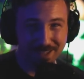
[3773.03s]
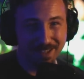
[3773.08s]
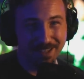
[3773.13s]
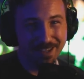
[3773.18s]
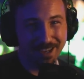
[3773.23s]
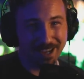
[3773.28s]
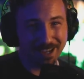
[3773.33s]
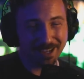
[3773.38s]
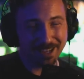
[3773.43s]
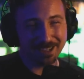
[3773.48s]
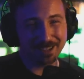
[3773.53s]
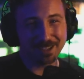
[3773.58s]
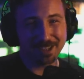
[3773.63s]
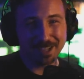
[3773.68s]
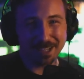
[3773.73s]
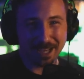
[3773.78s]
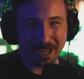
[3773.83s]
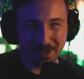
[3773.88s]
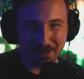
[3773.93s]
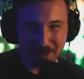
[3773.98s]
I kind of
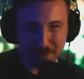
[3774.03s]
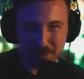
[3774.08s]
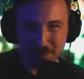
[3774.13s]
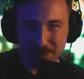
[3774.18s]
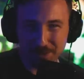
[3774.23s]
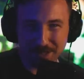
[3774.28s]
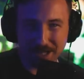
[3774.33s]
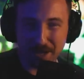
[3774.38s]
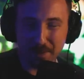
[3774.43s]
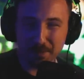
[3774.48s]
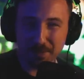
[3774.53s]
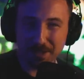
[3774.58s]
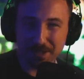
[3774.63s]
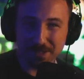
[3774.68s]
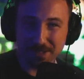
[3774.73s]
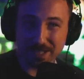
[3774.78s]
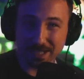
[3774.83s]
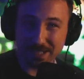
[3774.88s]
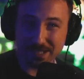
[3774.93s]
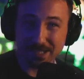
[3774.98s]
like how they put that
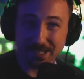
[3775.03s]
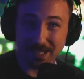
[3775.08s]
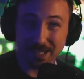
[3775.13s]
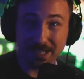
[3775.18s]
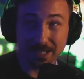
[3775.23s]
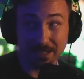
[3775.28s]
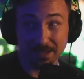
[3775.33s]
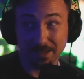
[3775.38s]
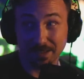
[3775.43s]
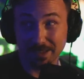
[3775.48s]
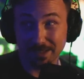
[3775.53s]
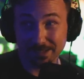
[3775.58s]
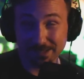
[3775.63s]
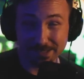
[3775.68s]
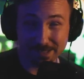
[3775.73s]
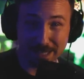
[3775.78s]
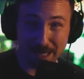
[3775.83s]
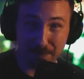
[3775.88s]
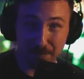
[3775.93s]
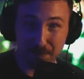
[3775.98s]
because that's saying this
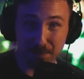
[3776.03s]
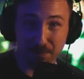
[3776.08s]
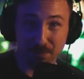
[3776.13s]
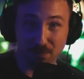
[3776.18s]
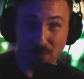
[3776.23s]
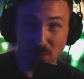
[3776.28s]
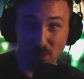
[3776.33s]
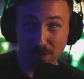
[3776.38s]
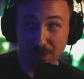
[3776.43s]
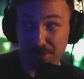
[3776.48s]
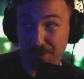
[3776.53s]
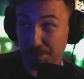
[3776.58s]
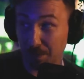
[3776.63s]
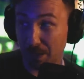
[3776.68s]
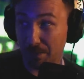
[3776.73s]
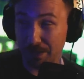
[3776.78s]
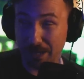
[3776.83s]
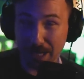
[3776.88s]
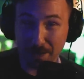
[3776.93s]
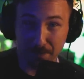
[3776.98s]
has happened before. It's
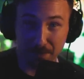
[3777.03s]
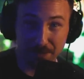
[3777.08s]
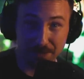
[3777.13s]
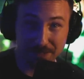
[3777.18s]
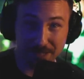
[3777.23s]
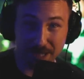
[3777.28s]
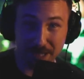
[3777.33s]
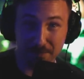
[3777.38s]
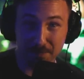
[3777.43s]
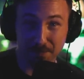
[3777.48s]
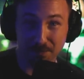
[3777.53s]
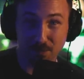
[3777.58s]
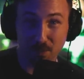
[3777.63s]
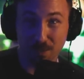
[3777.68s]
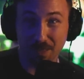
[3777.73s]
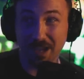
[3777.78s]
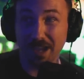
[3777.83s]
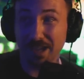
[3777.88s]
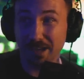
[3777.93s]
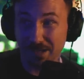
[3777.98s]
probably happened a time
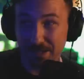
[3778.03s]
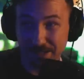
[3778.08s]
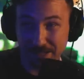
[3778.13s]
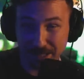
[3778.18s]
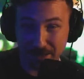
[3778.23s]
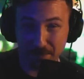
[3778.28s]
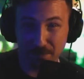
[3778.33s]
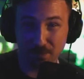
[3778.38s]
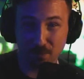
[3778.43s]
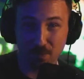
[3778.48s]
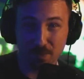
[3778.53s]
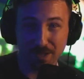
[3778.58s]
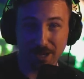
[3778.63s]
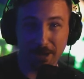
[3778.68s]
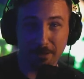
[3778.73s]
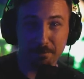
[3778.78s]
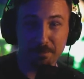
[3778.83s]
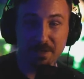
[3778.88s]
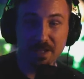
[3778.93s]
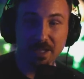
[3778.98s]
before that and a time before
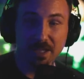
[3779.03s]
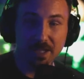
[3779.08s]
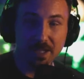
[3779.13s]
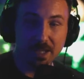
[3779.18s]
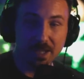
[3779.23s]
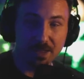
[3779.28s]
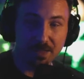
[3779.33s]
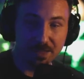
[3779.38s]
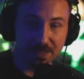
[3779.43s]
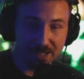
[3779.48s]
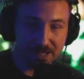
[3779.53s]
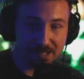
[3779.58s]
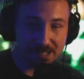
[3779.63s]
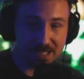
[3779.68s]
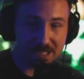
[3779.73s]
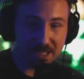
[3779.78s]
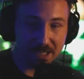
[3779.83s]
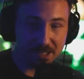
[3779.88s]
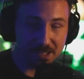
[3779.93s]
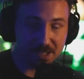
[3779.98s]
that.
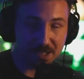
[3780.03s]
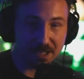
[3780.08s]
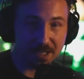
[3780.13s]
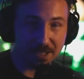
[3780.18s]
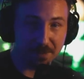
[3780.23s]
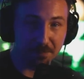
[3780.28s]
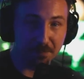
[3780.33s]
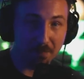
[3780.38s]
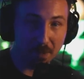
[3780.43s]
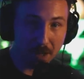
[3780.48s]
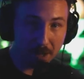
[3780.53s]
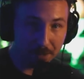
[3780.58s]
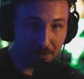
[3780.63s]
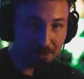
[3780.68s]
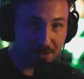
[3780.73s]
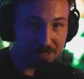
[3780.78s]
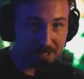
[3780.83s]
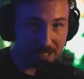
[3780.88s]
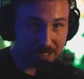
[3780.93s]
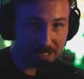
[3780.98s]
This is in
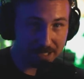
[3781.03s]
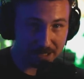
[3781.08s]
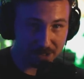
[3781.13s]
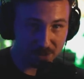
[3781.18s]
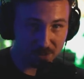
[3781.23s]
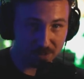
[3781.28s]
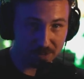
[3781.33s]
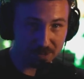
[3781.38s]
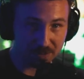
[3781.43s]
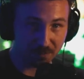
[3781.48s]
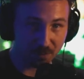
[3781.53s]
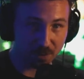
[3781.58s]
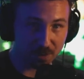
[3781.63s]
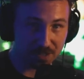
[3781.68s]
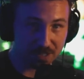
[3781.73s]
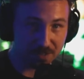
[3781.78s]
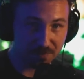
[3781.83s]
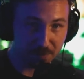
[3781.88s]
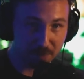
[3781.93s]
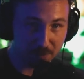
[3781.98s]
modern day history, as far
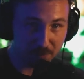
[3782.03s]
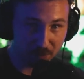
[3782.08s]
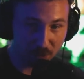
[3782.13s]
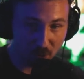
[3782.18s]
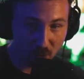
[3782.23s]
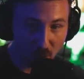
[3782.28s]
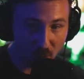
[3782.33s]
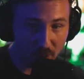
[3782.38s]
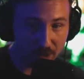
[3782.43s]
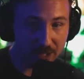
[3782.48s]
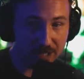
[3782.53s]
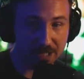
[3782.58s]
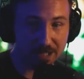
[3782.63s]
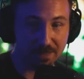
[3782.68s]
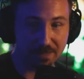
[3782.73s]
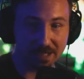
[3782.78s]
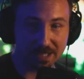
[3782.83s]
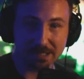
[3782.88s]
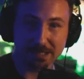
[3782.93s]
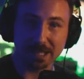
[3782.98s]
as they've been
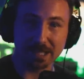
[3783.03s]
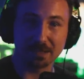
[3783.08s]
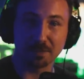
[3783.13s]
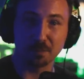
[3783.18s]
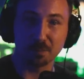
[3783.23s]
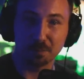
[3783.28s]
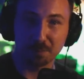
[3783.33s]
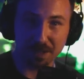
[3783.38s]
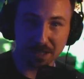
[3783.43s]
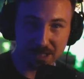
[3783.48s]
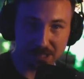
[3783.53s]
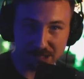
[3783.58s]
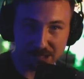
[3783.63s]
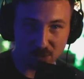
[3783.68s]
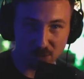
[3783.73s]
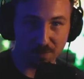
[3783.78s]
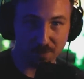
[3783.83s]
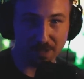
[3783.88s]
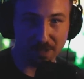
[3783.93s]
recording, they say the biggest storm that